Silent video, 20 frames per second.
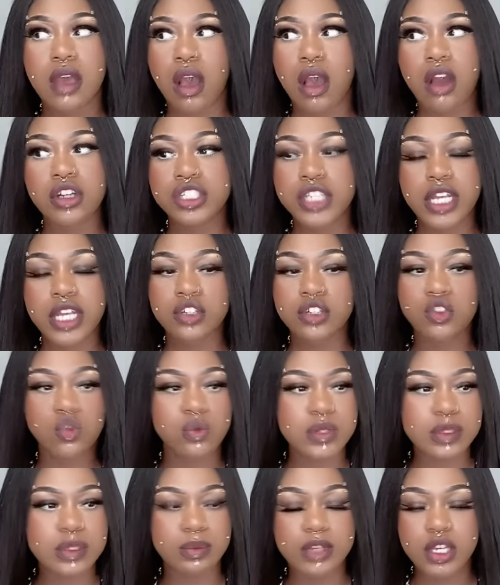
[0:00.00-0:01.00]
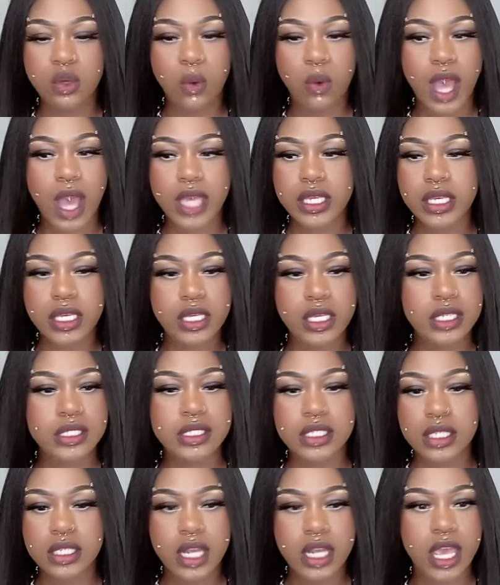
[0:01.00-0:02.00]
All she had to do was be quiet and
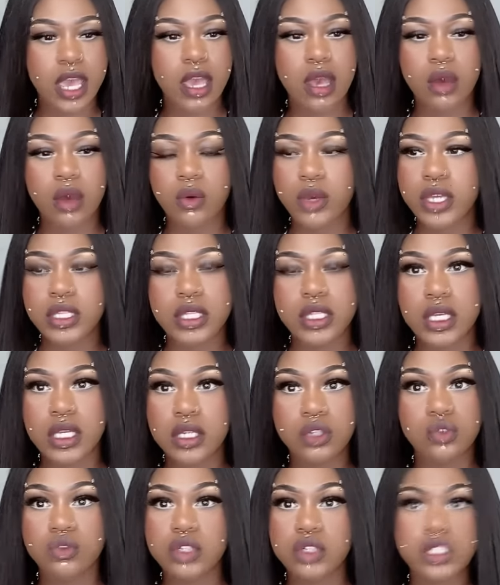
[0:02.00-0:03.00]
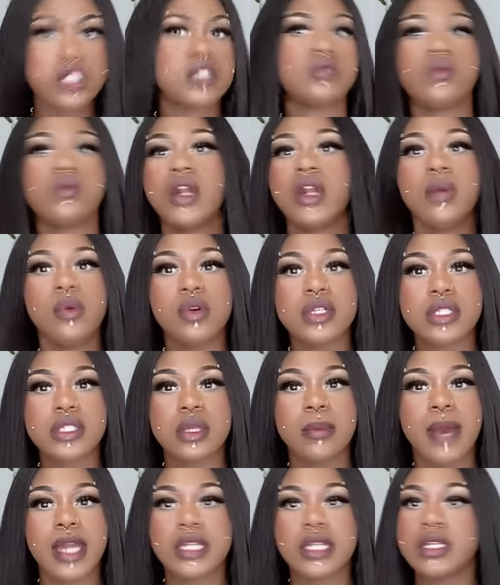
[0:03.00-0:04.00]
sit down, and then you could just run up on
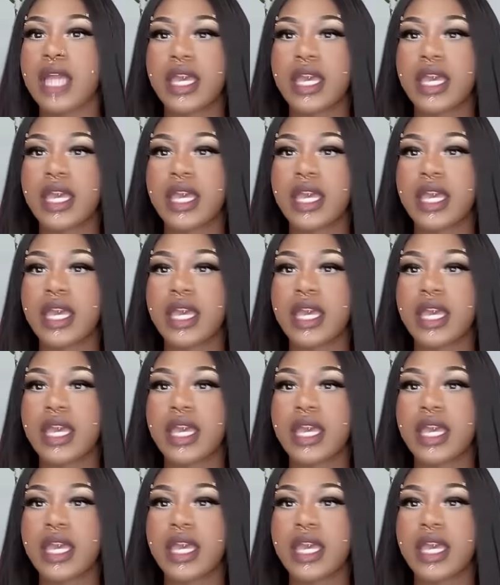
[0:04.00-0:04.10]
somebody.